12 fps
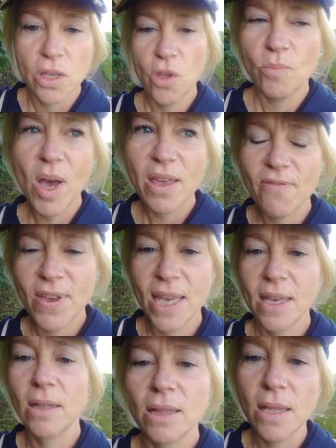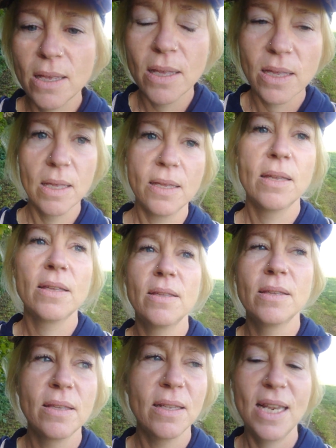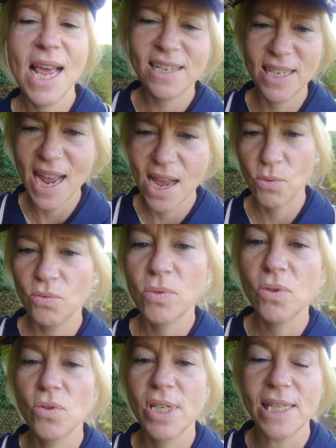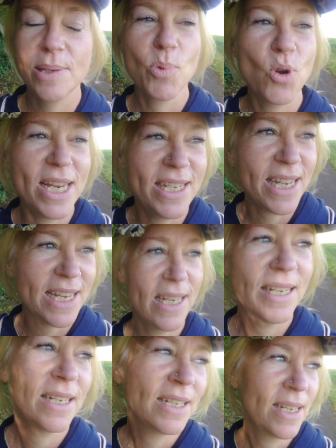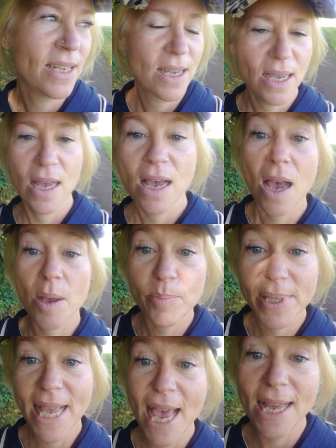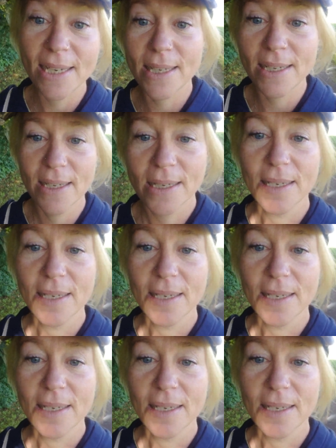You might feel let down, disappointed, upset,